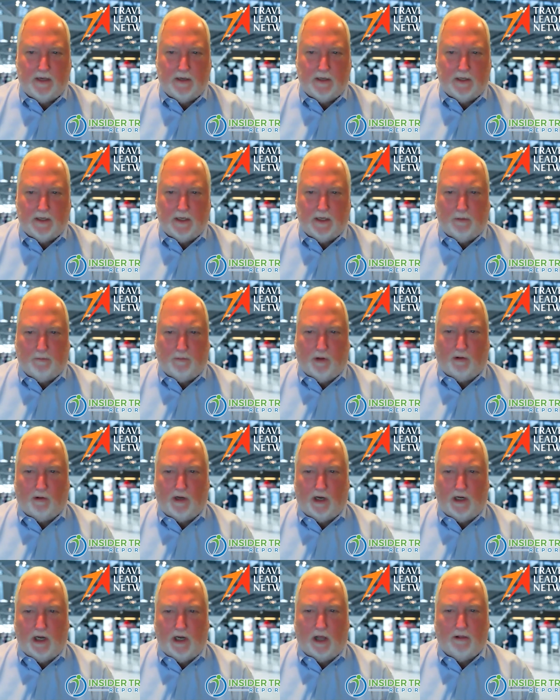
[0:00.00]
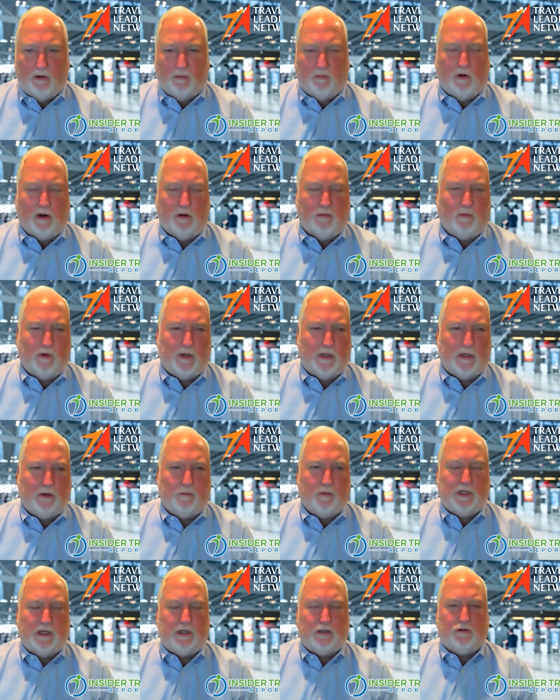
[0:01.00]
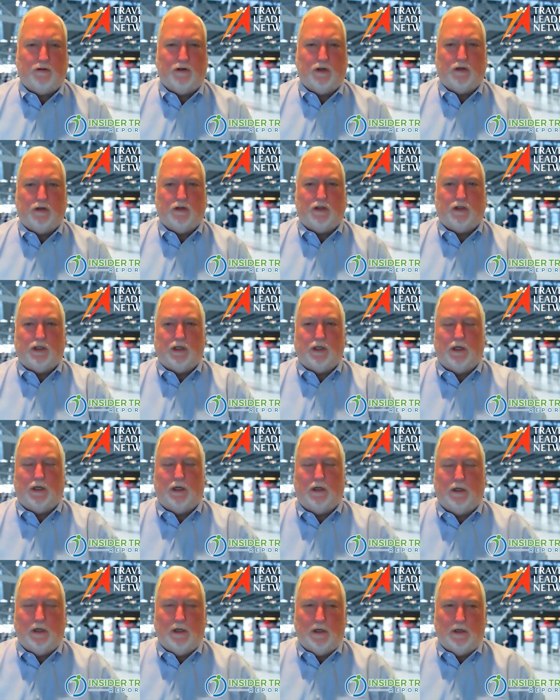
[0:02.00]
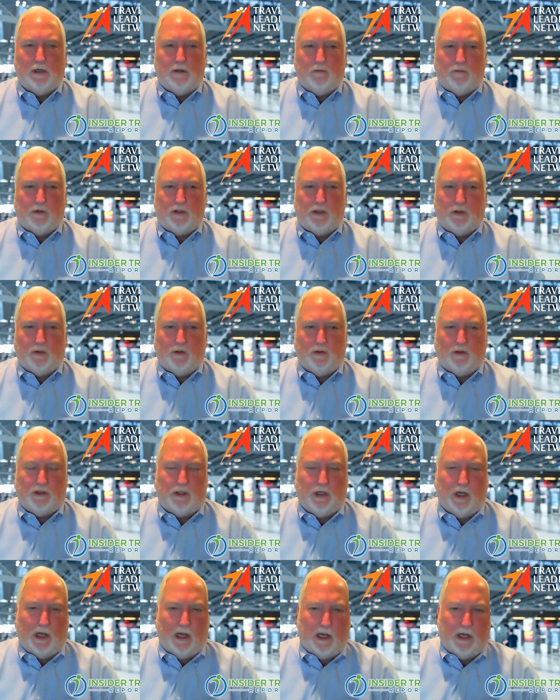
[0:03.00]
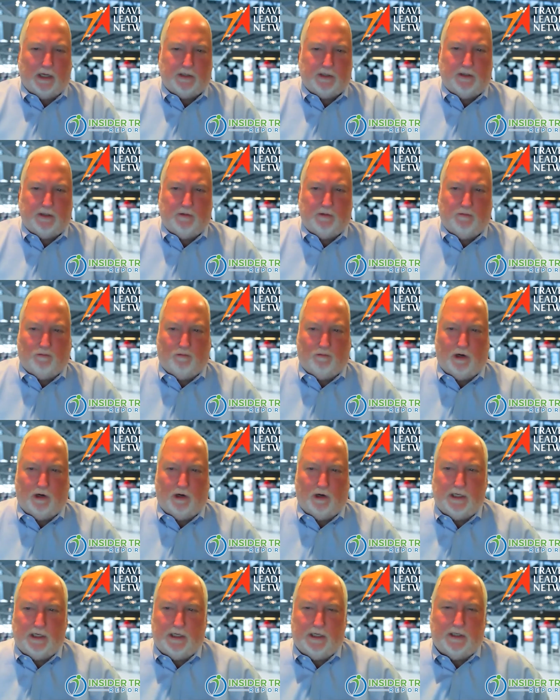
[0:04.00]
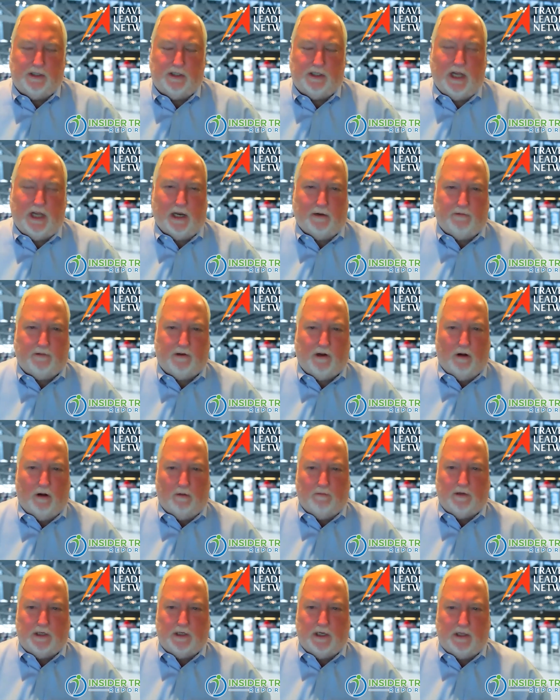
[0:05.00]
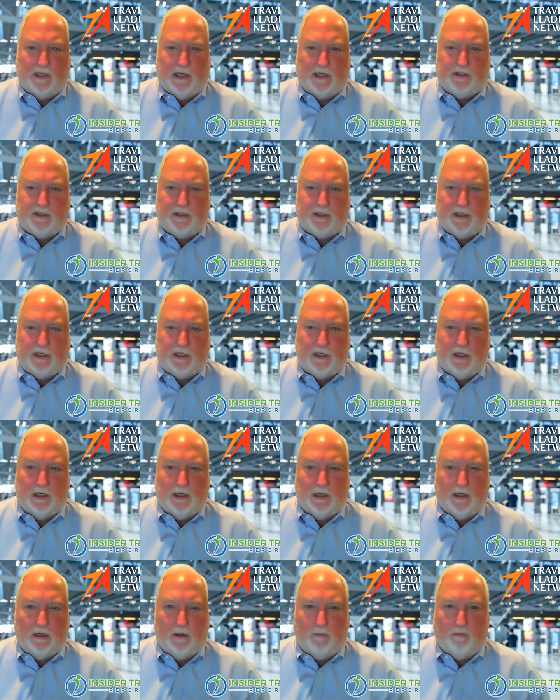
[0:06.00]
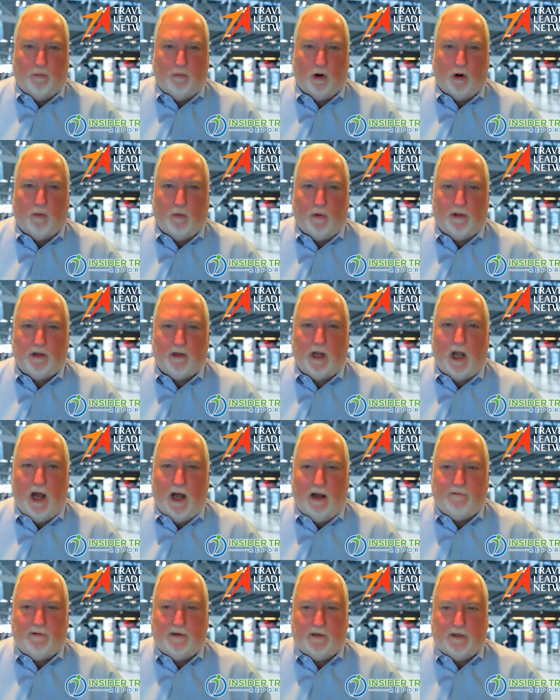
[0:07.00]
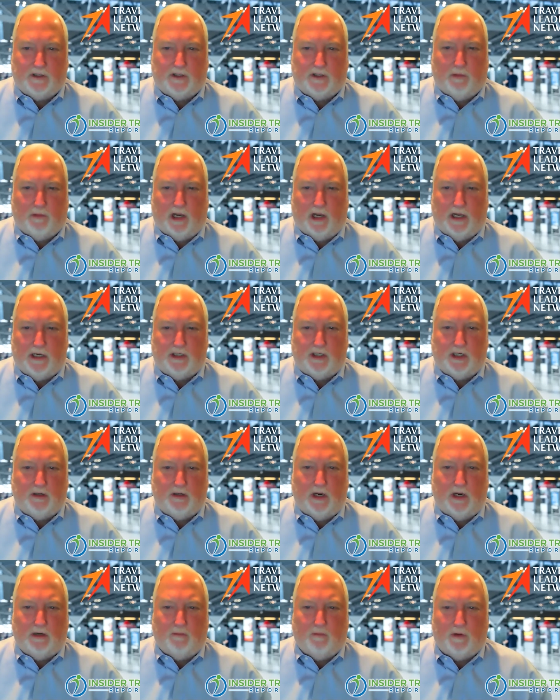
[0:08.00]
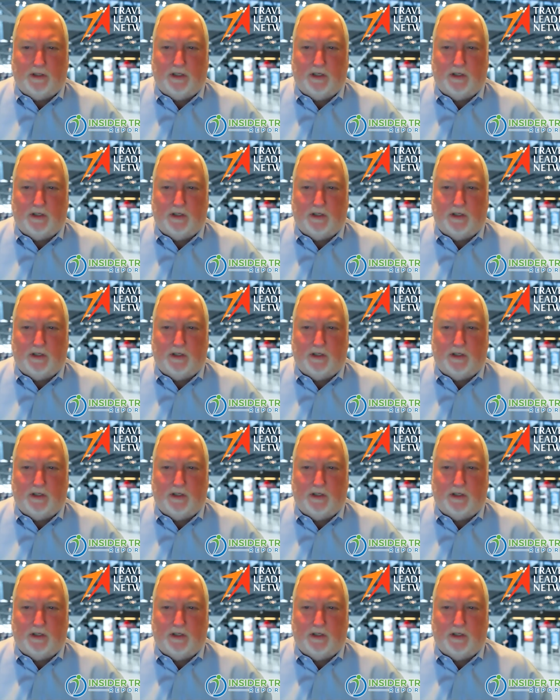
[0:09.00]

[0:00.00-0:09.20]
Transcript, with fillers: Mm-hmm. But another one we, we introduced, uh, which to us really is out of COVID, and that's the Book with Confidence Pledge. And, and right.